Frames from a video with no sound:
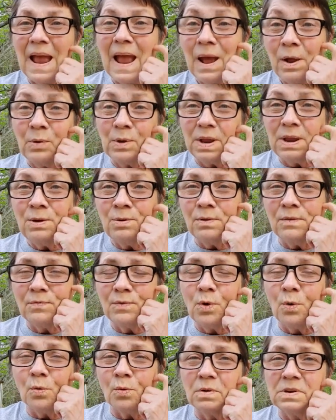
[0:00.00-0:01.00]
Out here,
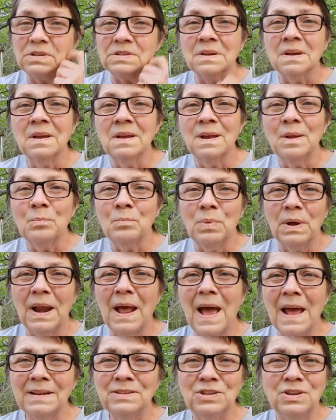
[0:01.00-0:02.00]
of course, but
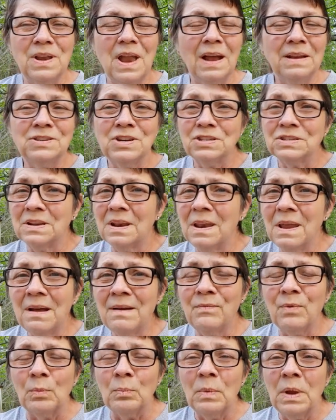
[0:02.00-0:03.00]
I, I just
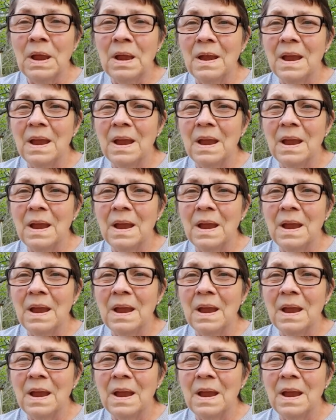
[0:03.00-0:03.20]
love them.